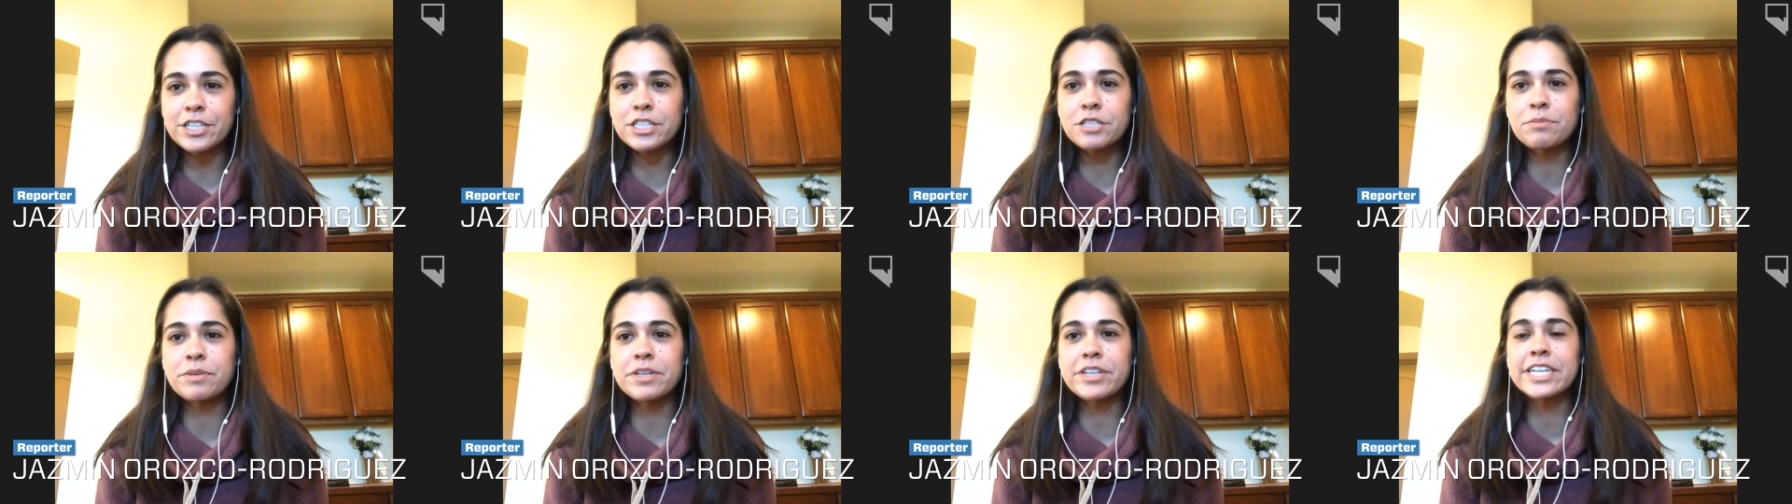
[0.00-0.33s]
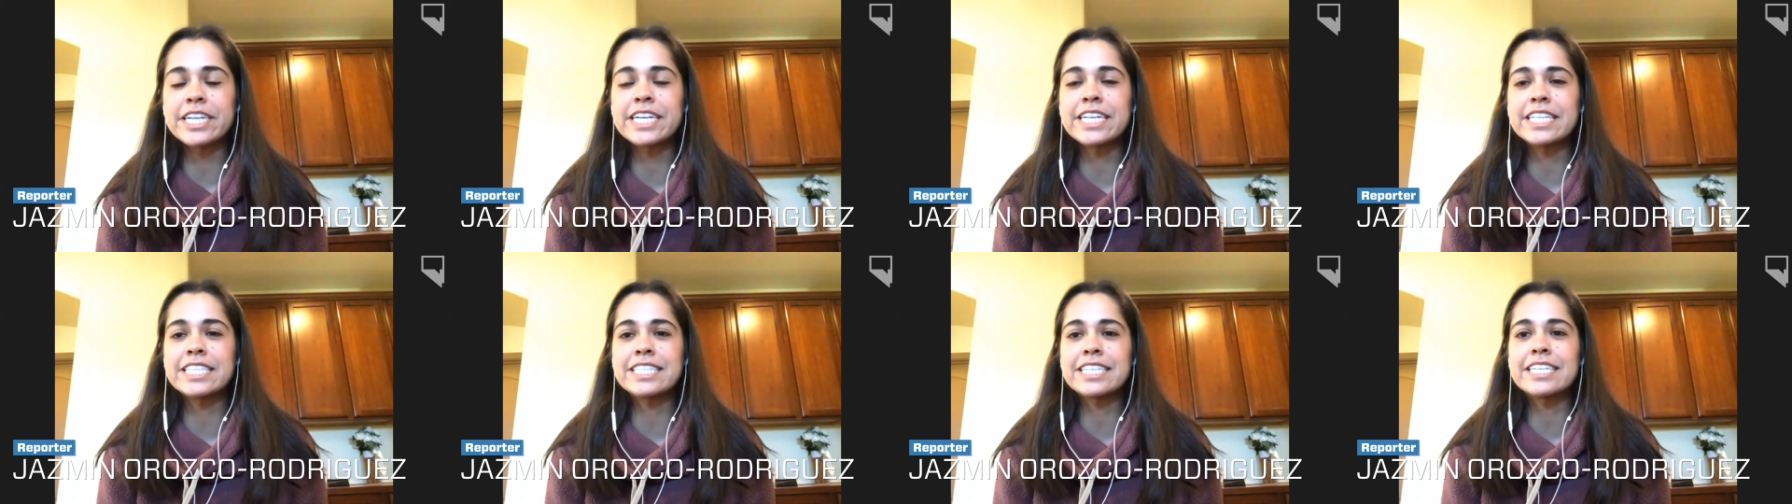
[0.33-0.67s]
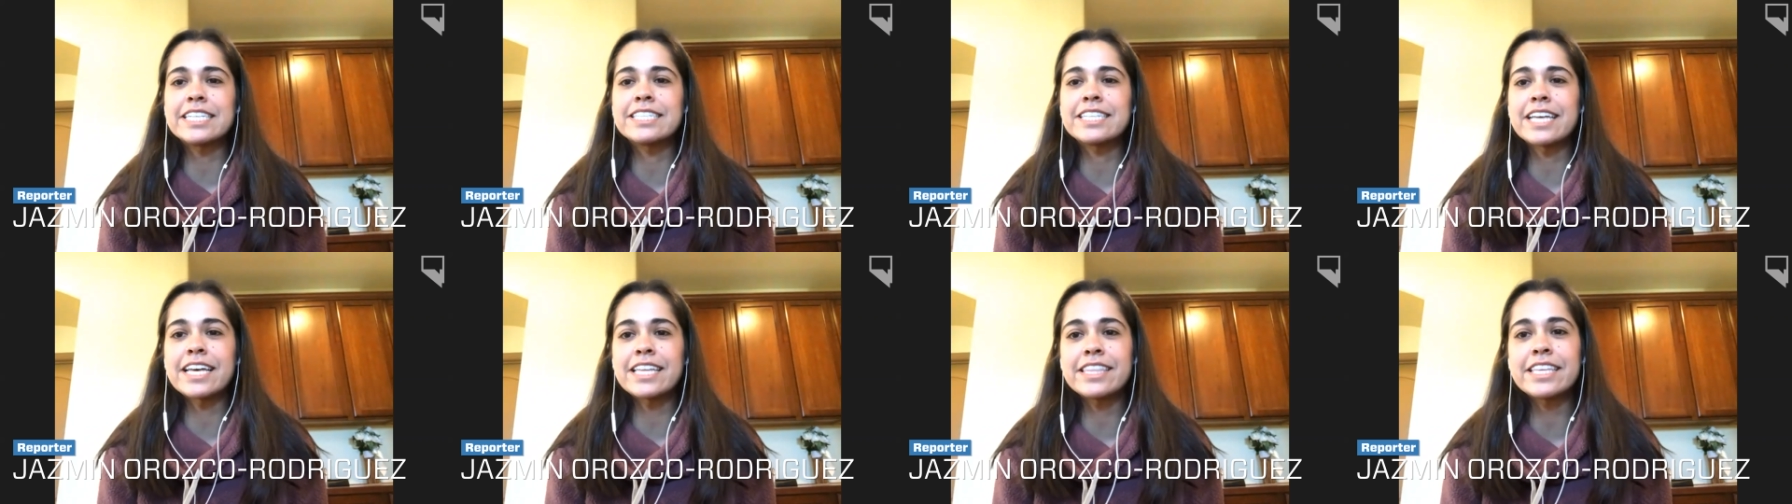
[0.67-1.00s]

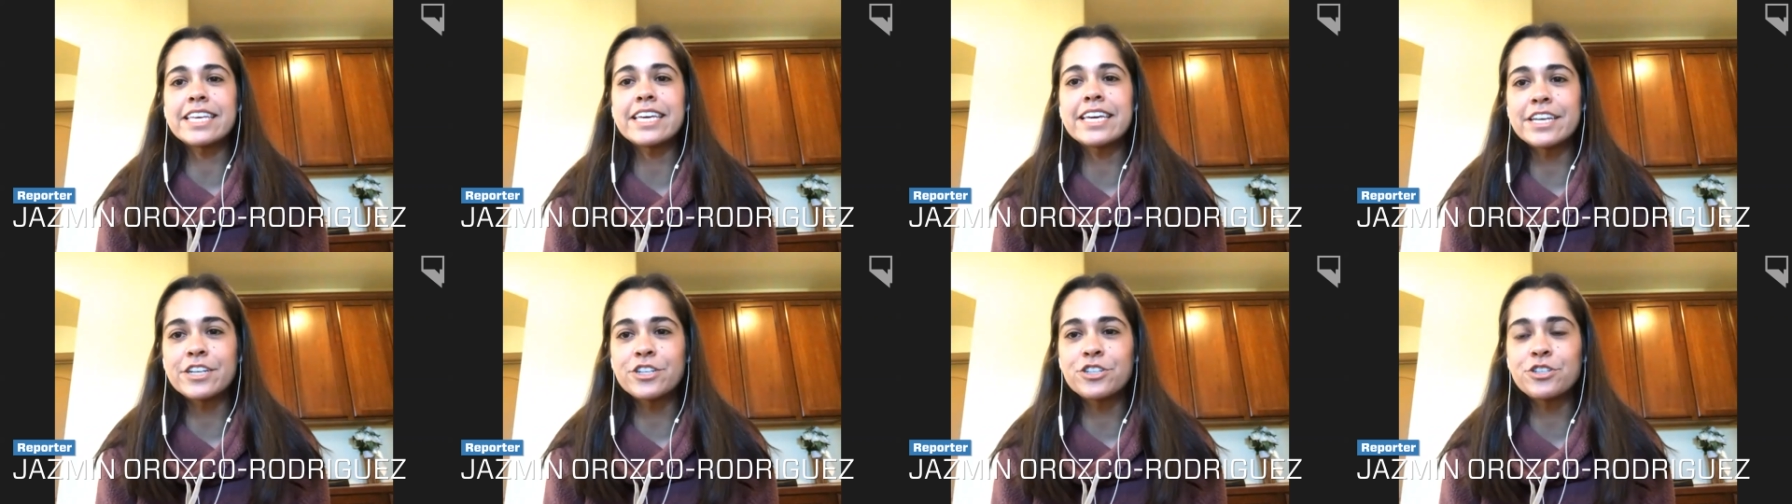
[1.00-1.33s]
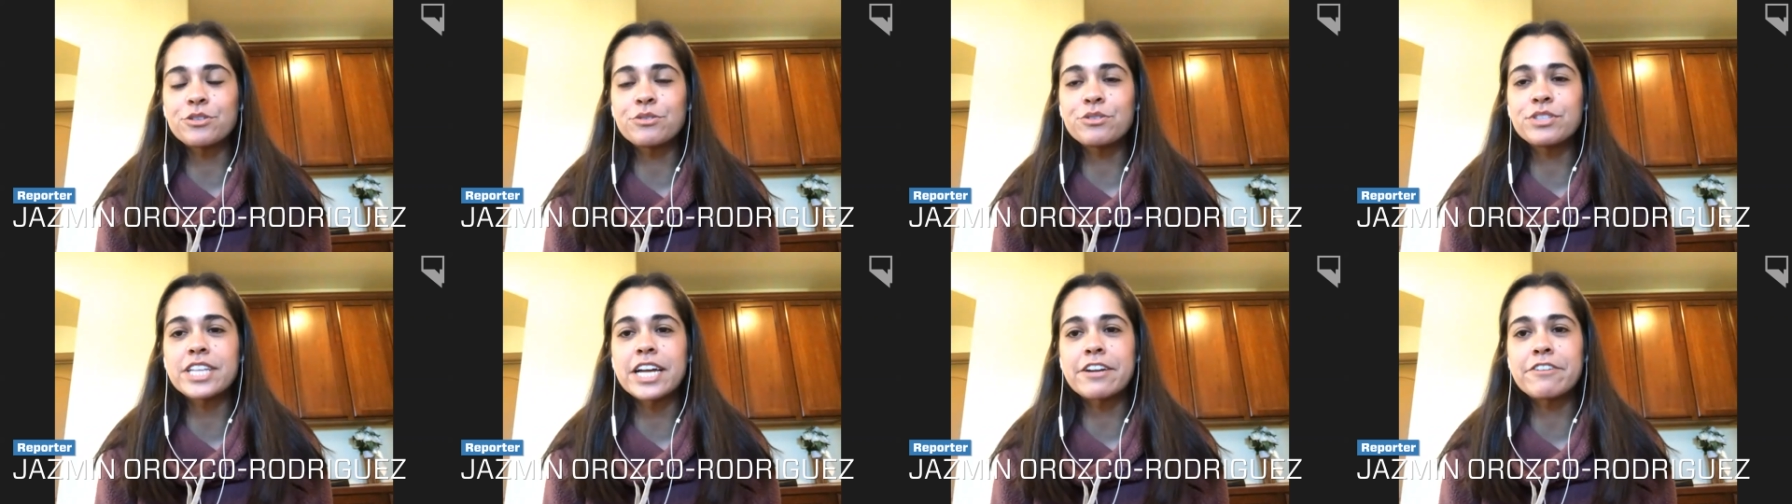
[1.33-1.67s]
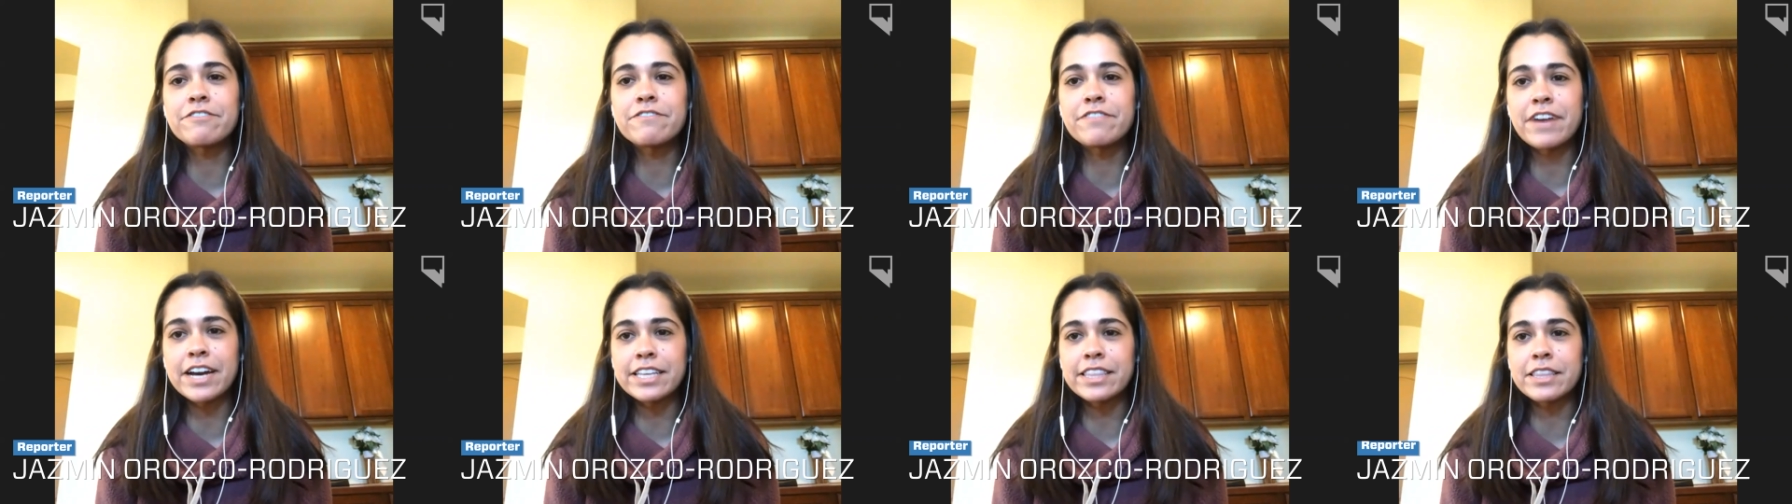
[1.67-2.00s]
experiences, and the issues that
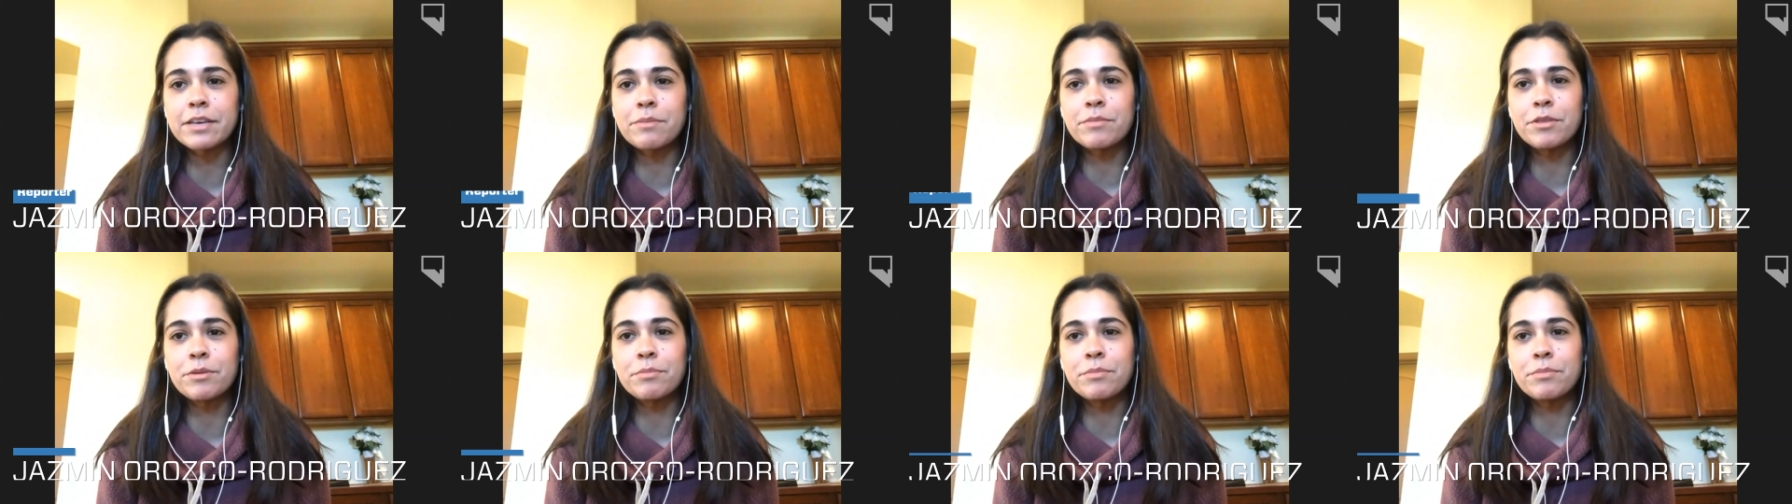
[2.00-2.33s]
affect them the